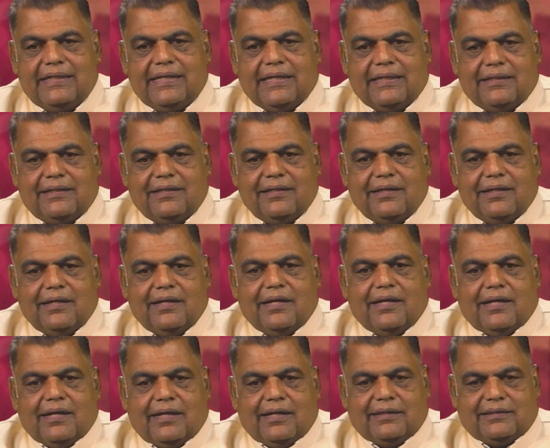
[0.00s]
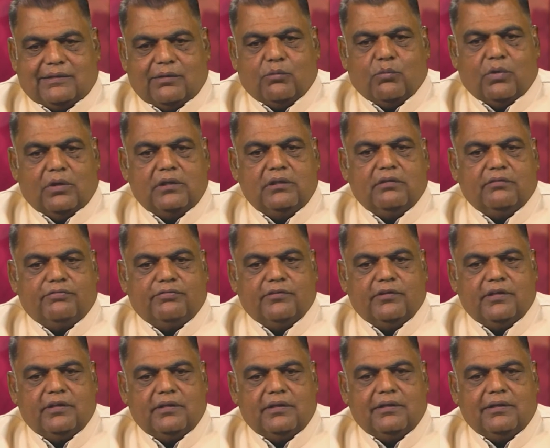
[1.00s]
that it's a
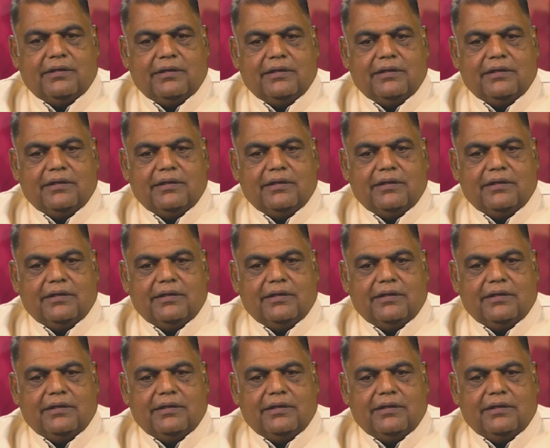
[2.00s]
wonderful